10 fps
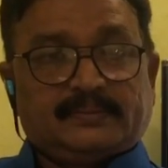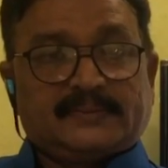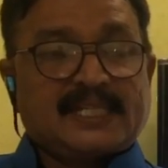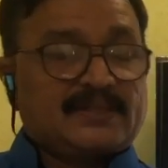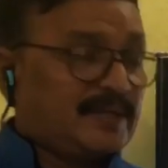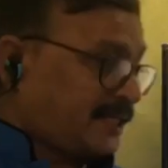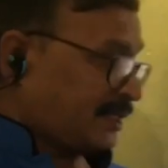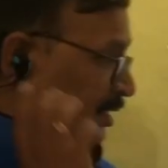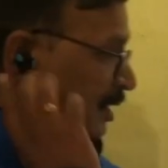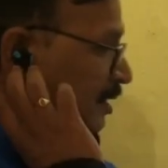That's why it is
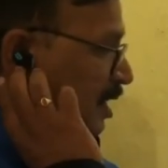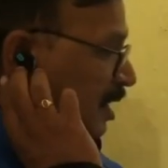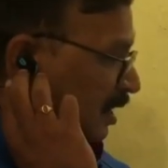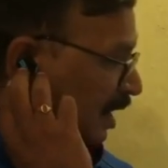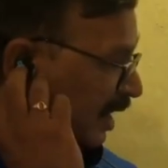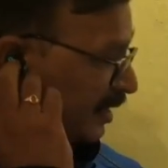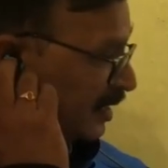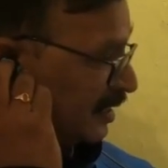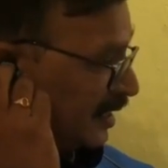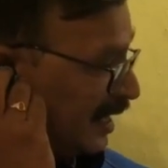called
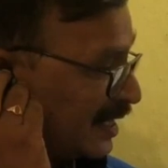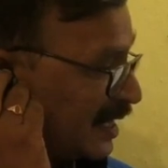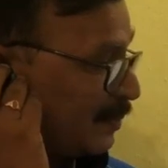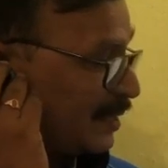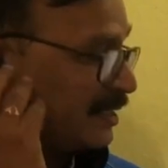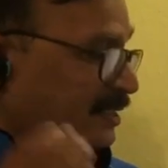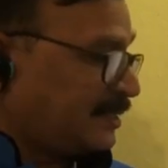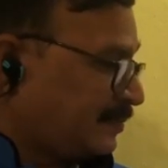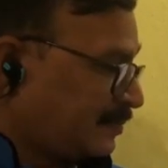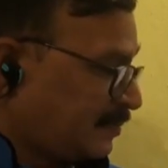coitus interruptus.
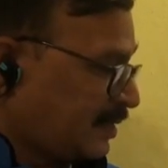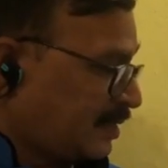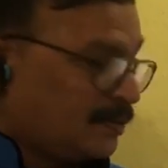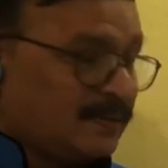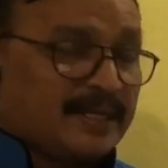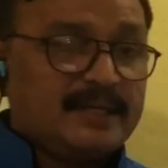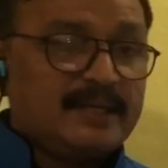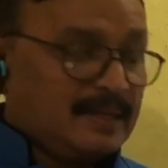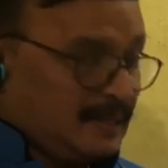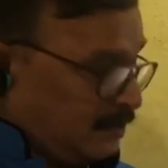Okay.
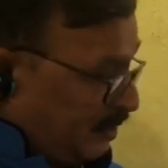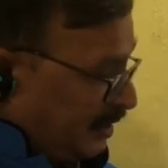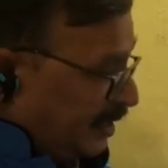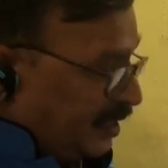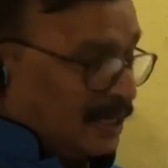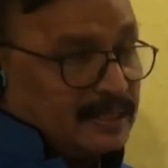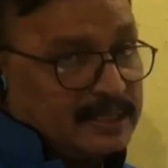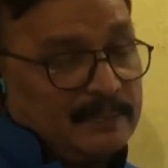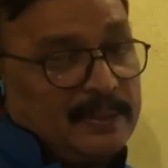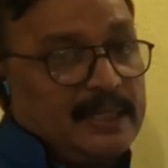Withdrawal,
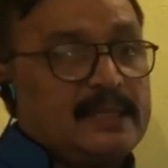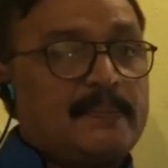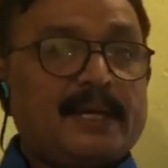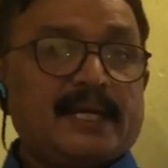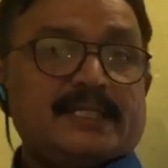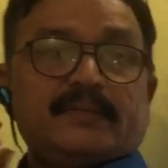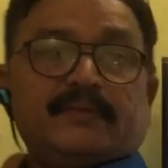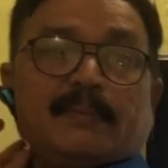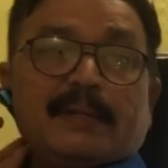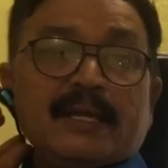simply the penis
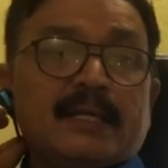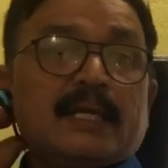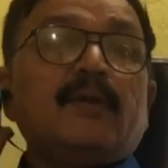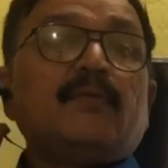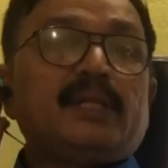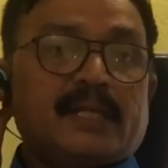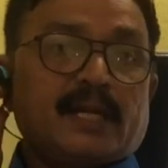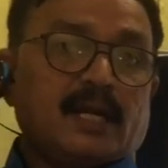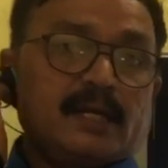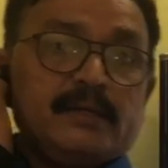will be
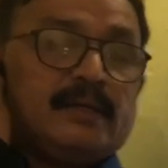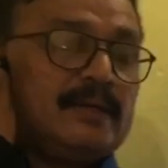withdrawn